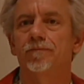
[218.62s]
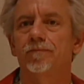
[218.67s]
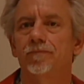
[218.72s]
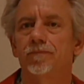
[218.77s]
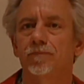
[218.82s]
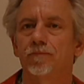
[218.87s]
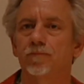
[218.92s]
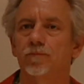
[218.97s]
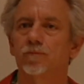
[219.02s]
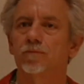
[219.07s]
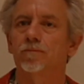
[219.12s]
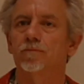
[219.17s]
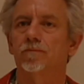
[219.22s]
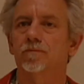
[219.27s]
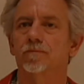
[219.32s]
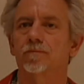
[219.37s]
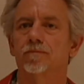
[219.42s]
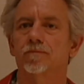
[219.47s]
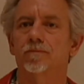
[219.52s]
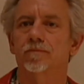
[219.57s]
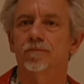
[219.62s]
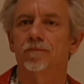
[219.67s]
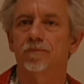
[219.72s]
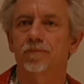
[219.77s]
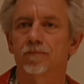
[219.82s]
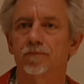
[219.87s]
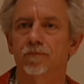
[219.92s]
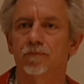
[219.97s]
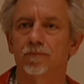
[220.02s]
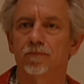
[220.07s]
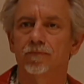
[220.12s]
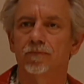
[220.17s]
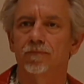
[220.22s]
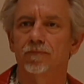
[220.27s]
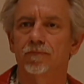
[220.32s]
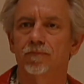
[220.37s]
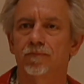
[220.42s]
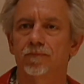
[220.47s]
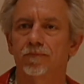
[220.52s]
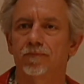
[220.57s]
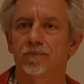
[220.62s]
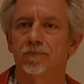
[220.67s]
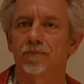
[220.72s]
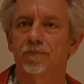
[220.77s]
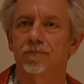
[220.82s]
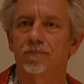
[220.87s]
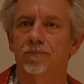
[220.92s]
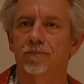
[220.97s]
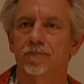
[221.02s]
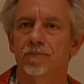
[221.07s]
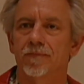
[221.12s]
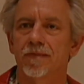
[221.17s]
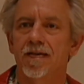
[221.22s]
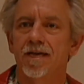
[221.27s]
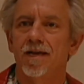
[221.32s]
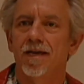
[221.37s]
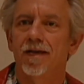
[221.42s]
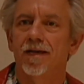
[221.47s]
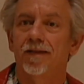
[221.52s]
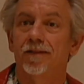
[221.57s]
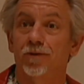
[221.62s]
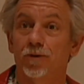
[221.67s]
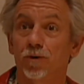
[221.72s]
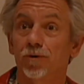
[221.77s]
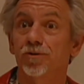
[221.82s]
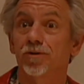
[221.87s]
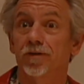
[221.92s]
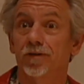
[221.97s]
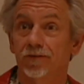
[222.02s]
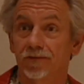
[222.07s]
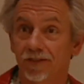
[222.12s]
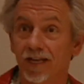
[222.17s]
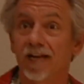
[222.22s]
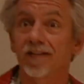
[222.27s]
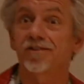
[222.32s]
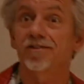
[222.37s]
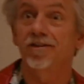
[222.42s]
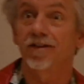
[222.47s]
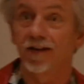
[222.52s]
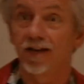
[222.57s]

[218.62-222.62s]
how about Arduinos? Those are that's the